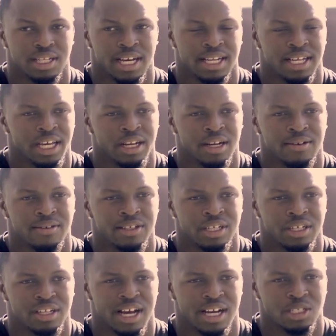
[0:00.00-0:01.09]
at the end of the
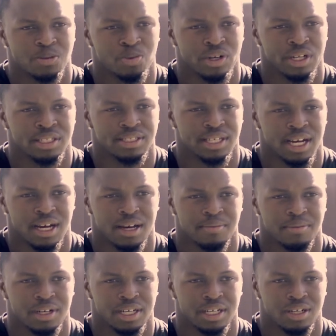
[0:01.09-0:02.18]
year, like springtime,
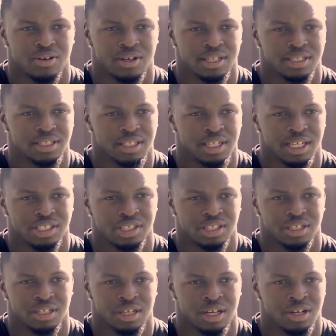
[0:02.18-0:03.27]
going into next year, the